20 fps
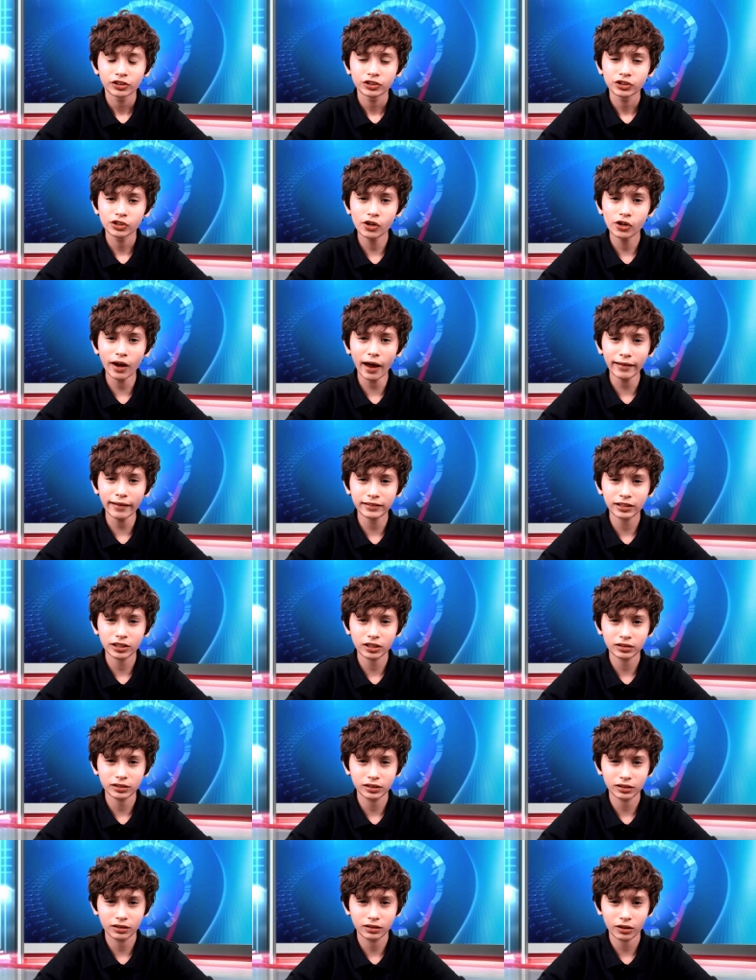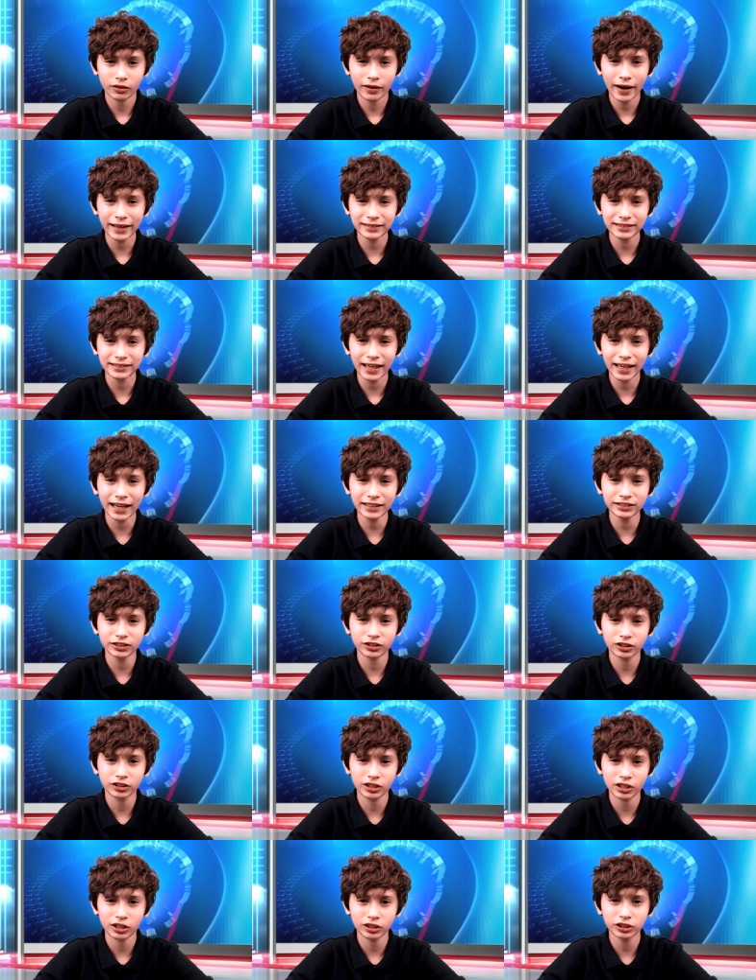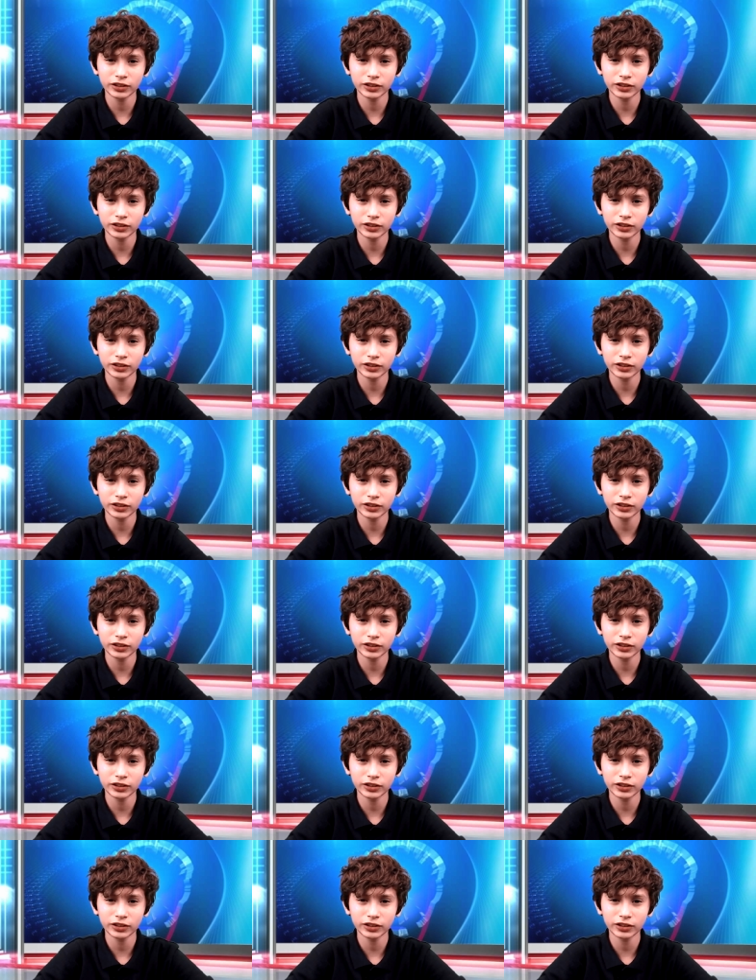You got to the correct answer to the